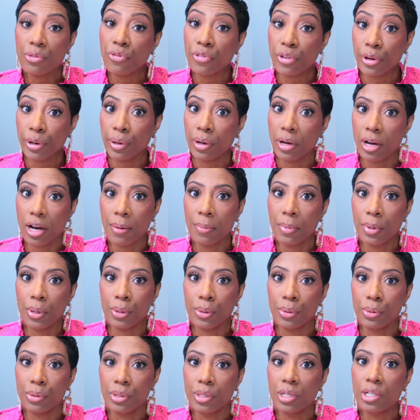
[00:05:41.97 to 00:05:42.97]

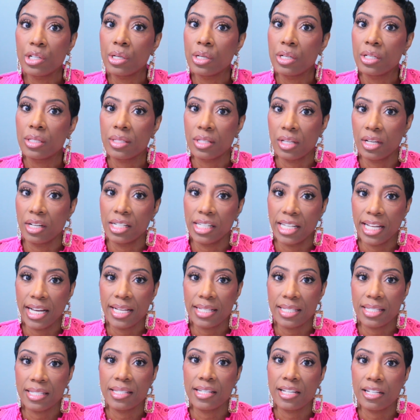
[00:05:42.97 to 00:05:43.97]
Ferragamo
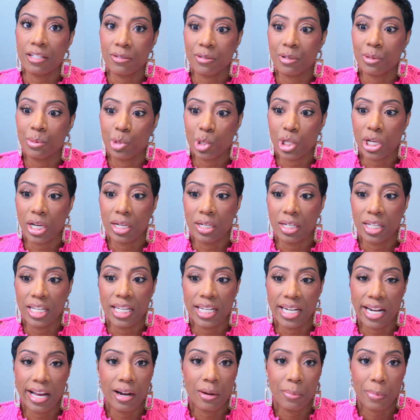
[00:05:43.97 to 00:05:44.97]
sunglasses. That's what I'm trying to
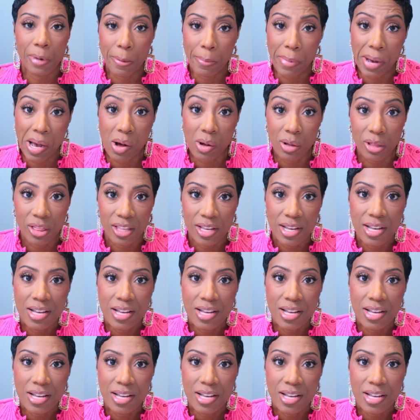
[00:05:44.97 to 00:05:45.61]
get out of my mouth.